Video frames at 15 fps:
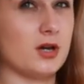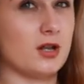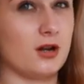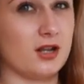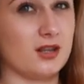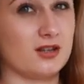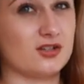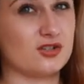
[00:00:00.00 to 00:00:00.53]
but
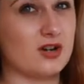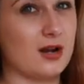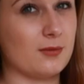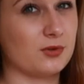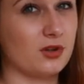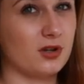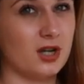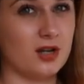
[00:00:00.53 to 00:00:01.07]
like the
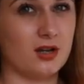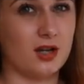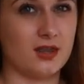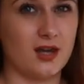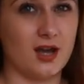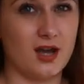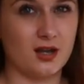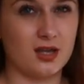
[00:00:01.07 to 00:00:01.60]
straps on it like
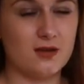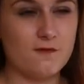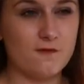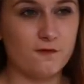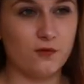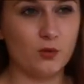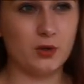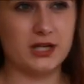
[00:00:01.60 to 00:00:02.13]
that keep
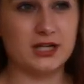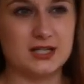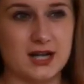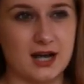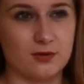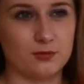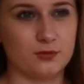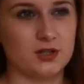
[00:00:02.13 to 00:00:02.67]
falling
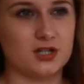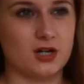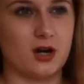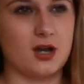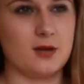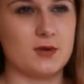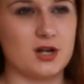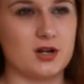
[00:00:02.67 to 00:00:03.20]
down all the
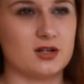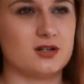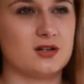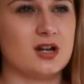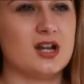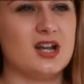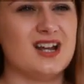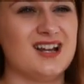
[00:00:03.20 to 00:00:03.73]
time. And I
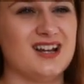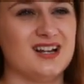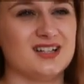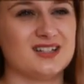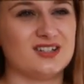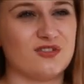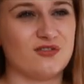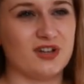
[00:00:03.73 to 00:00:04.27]

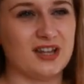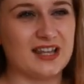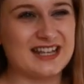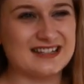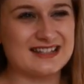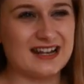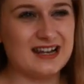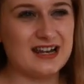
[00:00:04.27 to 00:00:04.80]
just feel like
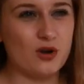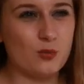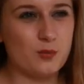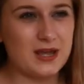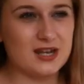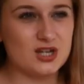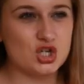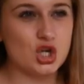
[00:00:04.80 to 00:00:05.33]
it's a little
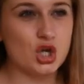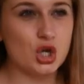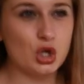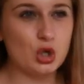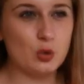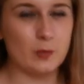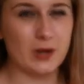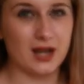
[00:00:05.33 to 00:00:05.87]
bit
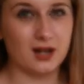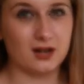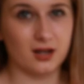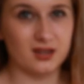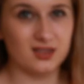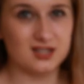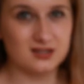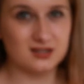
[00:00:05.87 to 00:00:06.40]
too big.
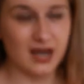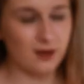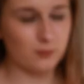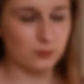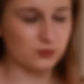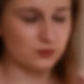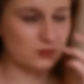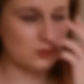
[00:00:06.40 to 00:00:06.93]
Like, the
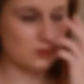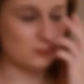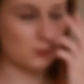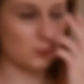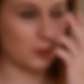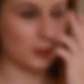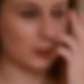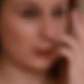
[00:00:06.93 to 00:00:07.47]
10 was too
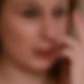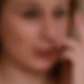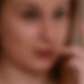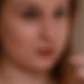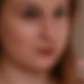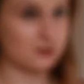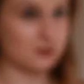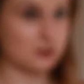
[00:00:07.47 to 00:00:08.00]
small. I think
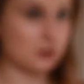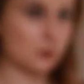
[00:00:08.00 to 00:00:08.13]
this is the